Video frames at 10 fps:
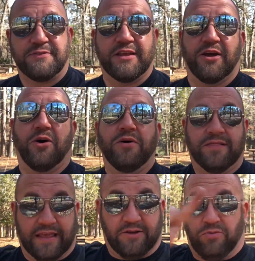video,
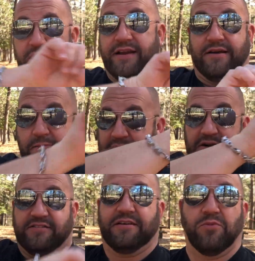link right up
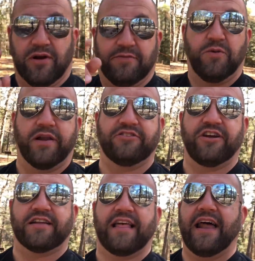here somewhere if you wanna
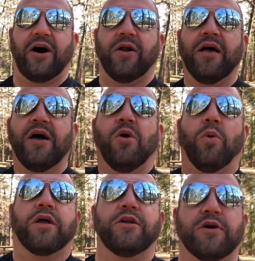check that out.
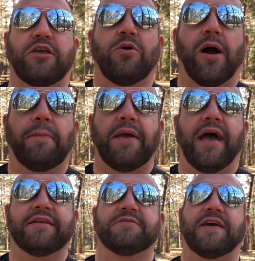We're gonna do a QRP
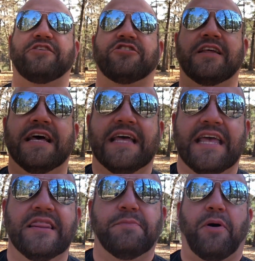activation
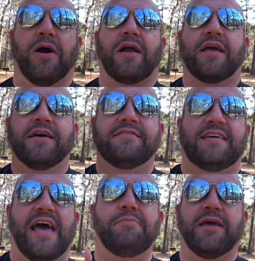in the park,
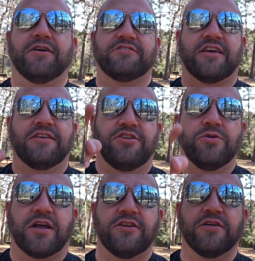10 meters.
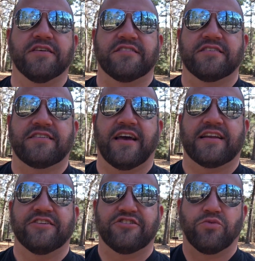You can do this as a
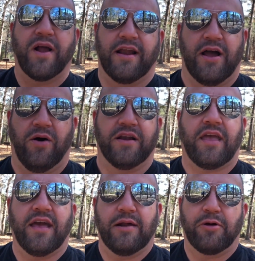technician right now on
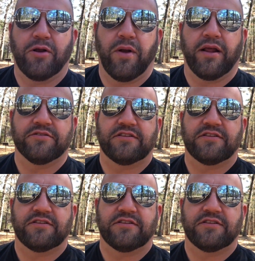K8MRD Radio